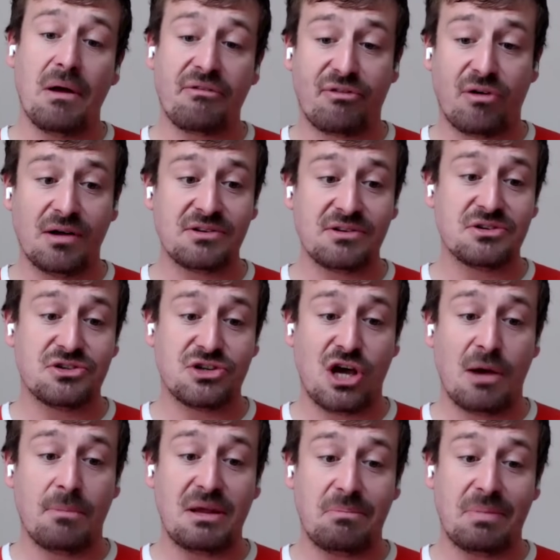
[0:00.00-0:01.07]
France and
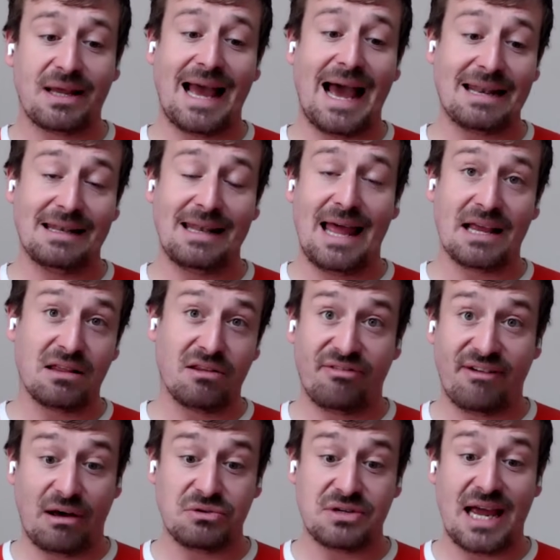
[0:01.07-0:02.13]
Germany began laying the
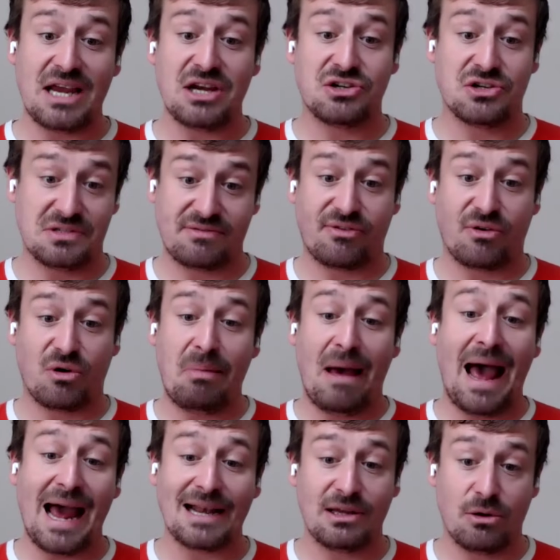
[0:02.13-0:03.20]
foundations for a
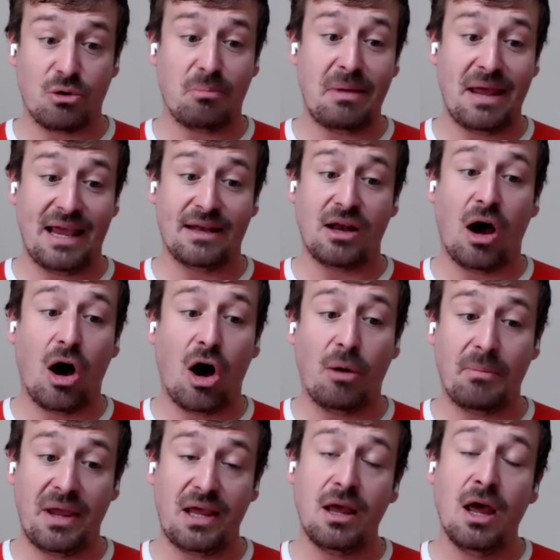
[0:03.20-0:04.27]
pan-European
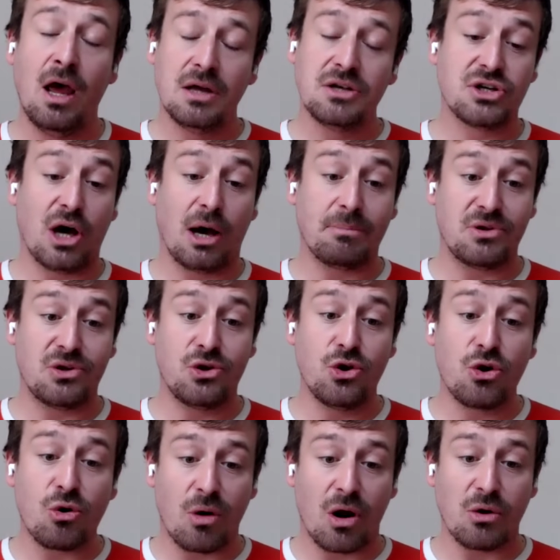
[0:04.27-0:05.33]
army dubbed
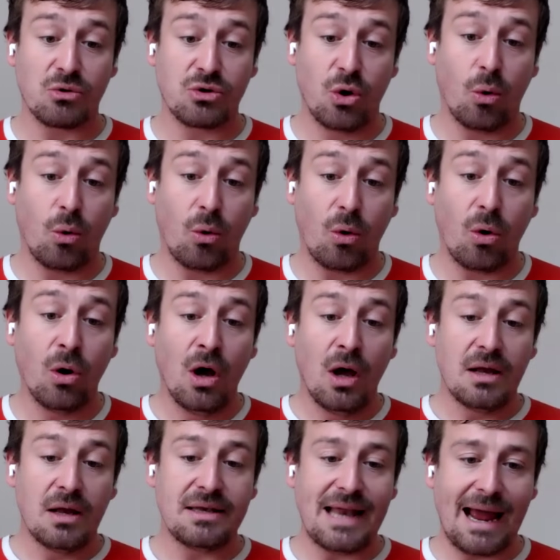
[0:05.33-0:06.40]
Eurocorps.
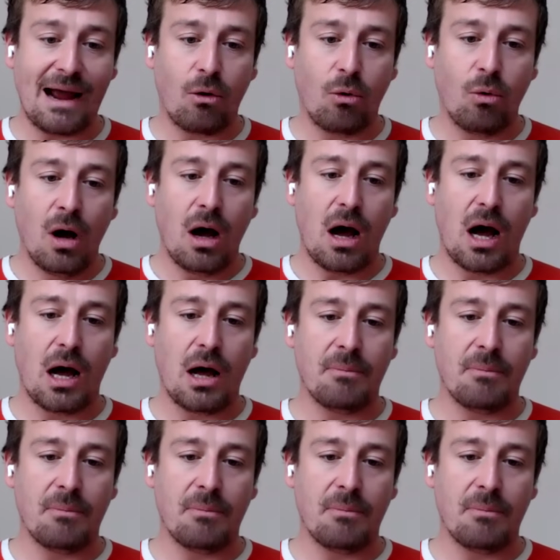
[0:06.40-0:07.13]
Now,